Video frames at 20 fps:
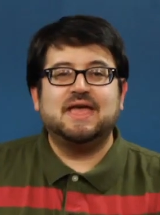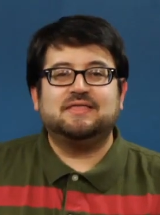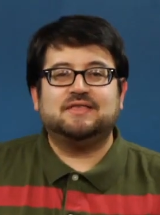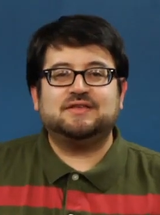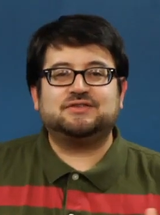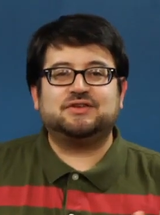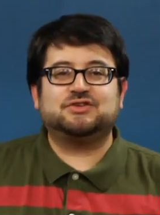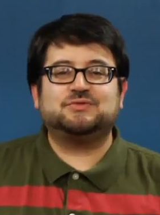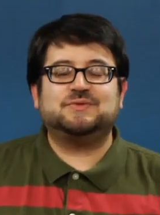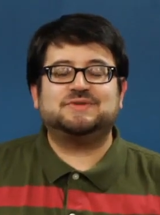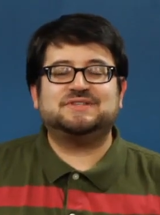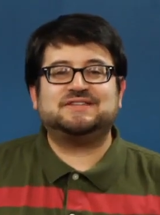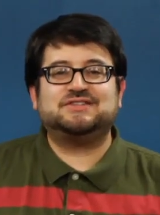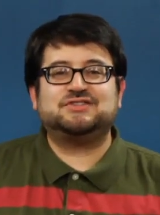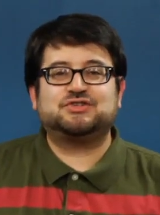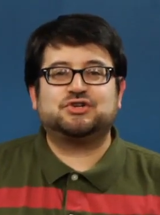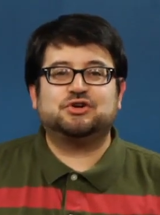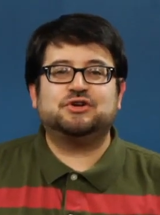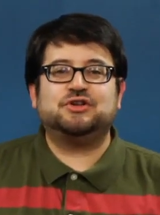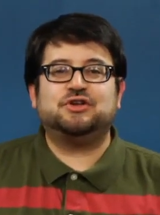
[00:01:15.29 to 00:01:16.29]
This also has a
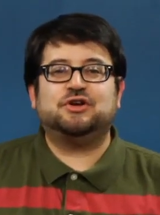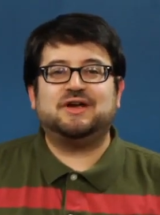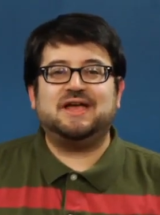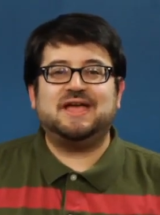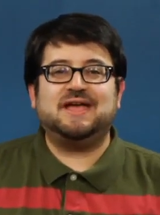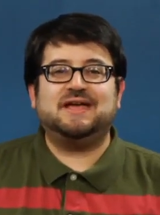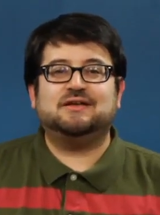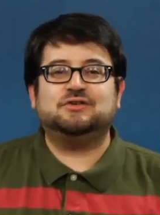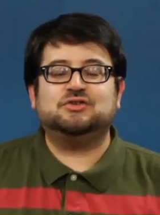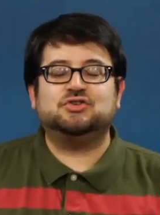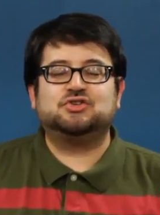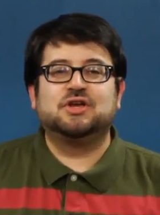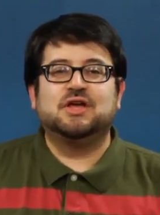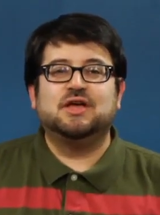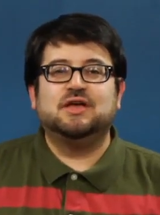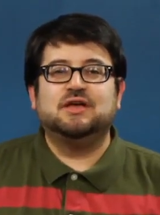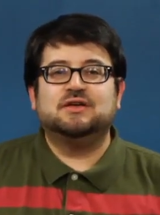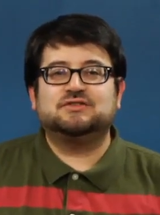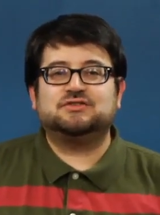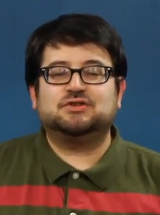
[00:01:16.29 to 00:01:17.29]
sturdier hinge,
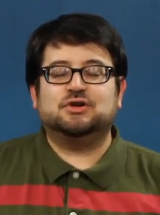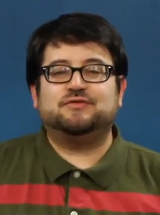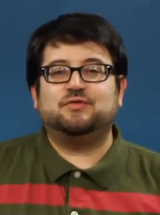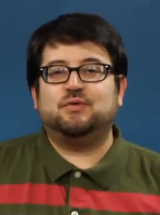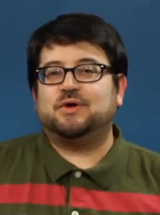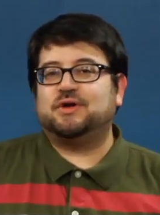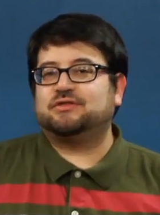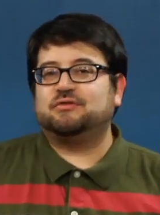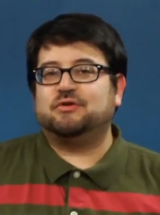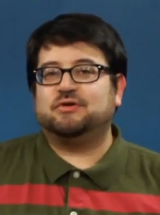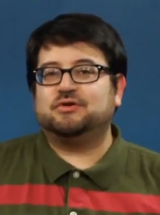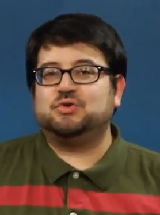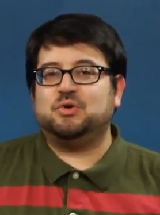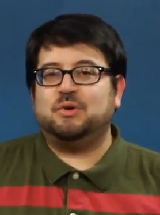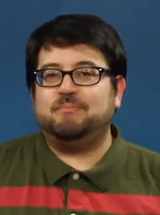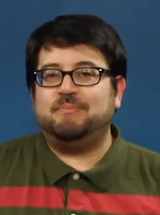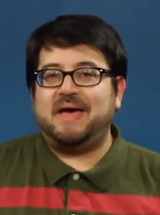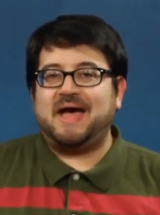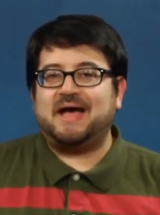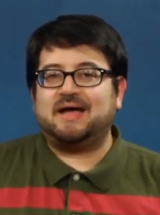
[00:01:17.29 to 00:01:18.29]
so if you want to throw into
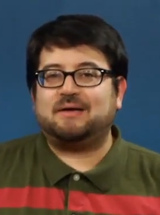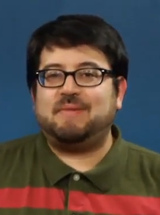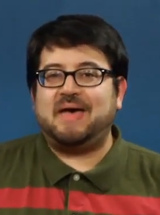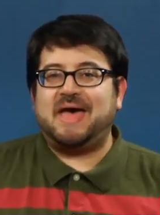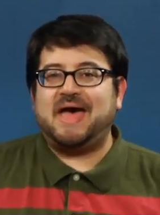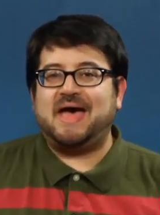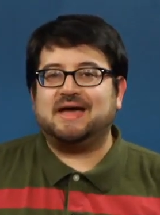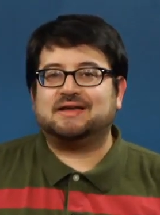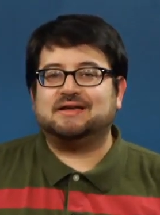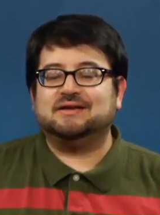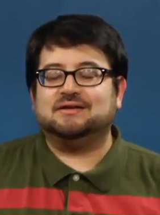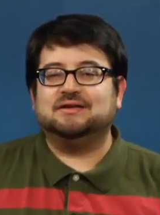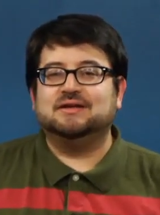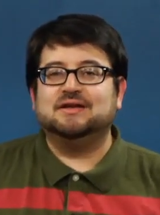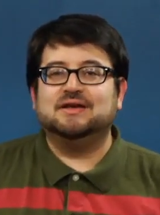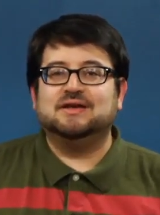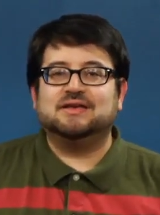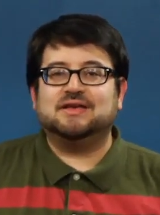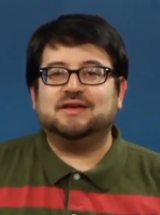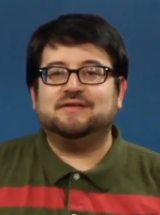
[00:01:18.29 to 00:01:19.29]
a backpack and
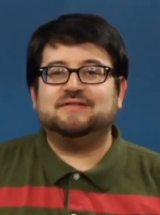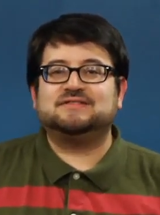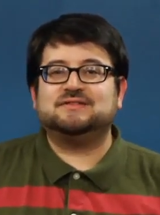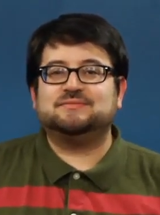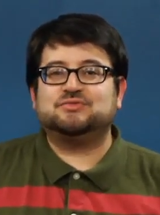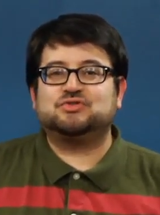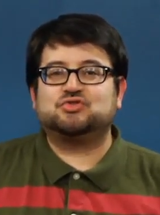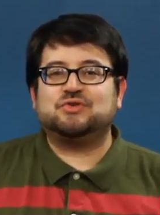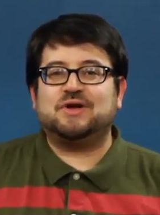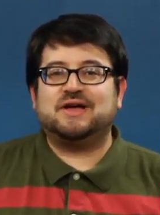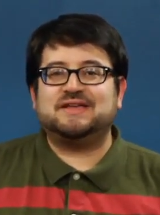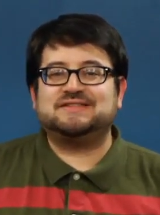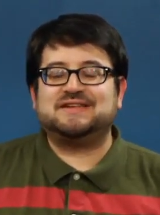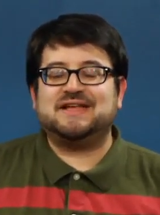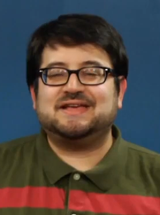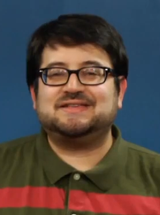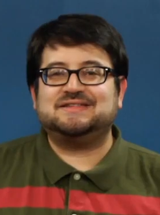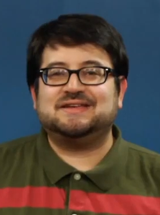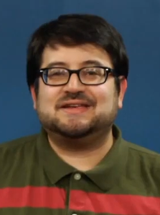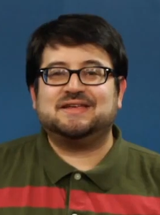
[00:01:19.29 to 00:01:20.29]
give it some stress
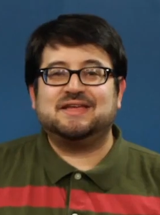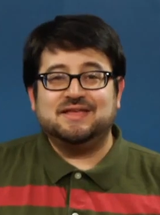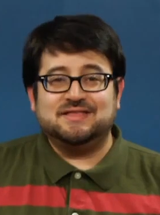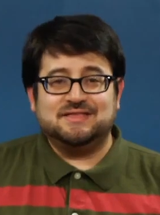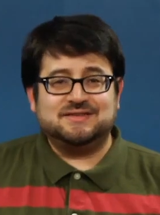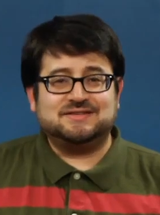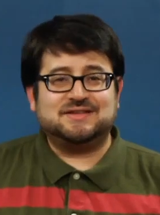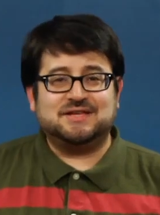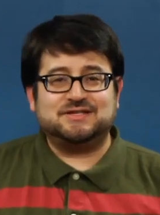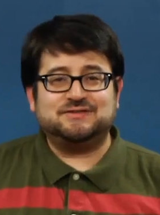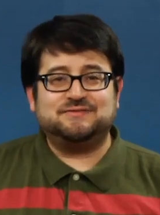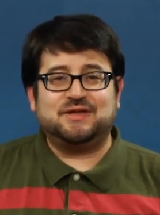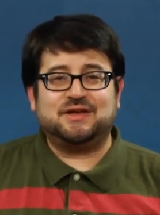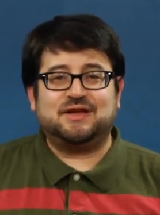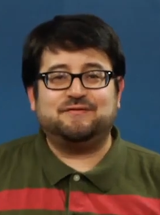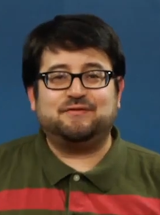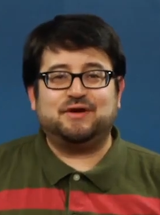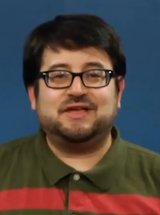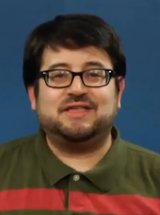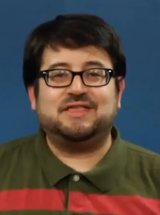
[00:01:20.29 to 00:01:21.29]
testing, this does feel
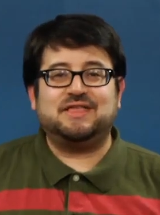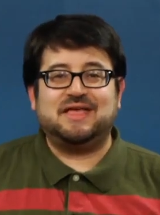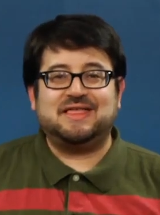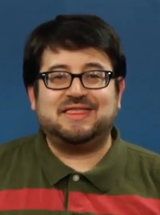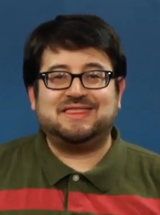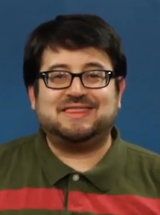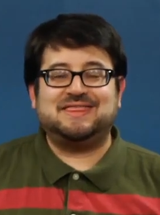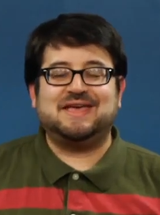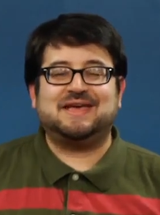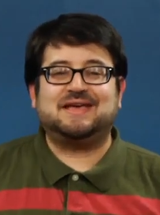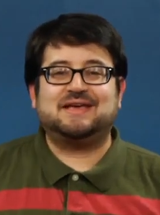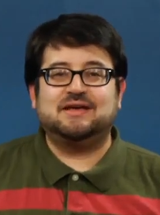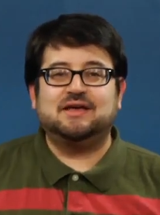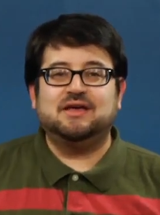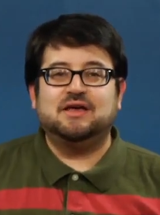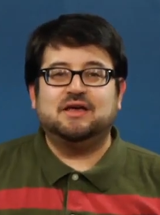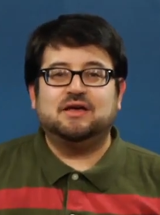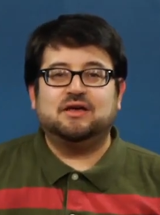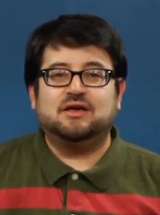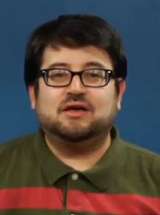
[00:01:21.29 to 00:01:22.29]
like a very thick,
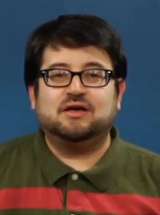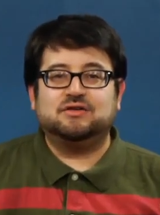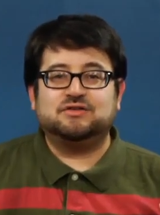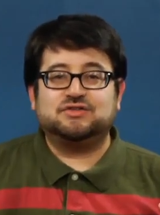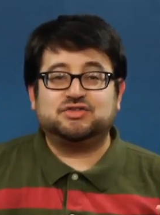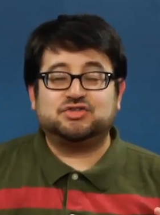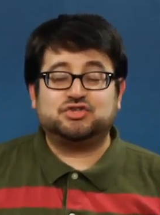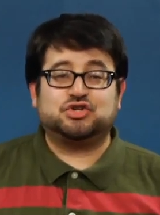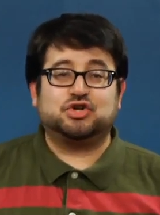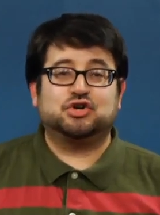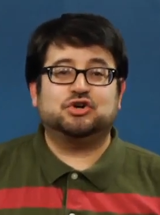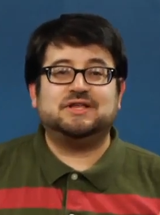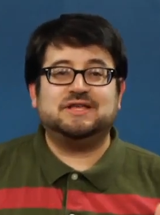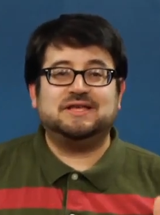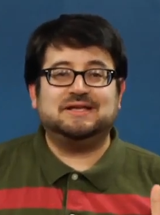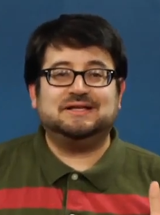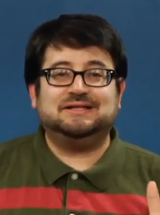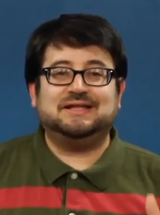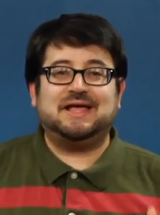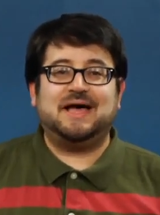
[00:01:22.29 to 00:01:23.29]

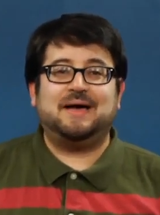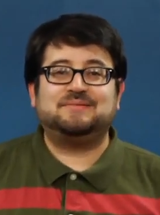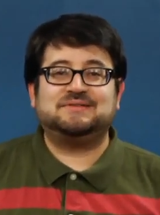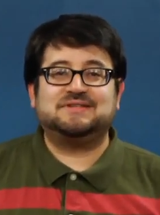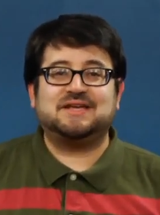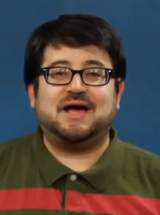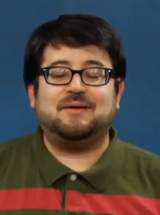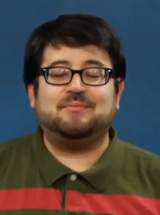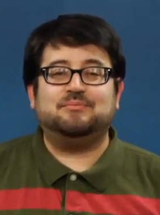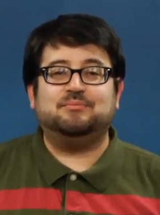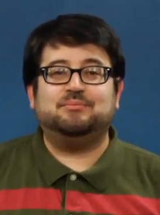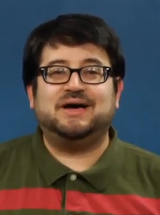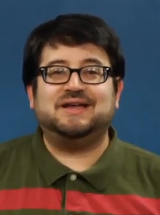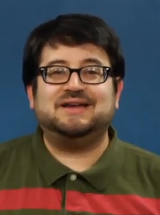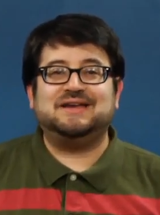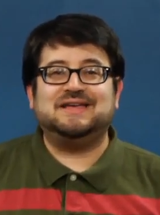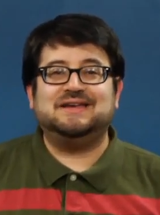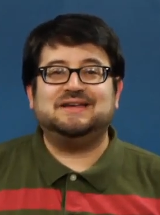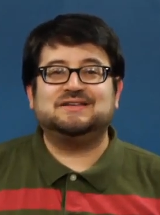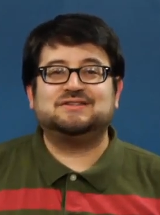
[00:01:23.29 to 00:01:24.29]
sturdy laptop,
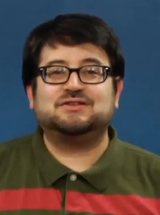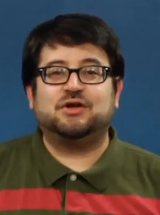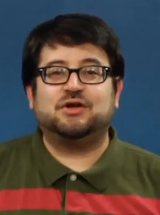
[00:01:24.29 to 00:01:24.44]
but it is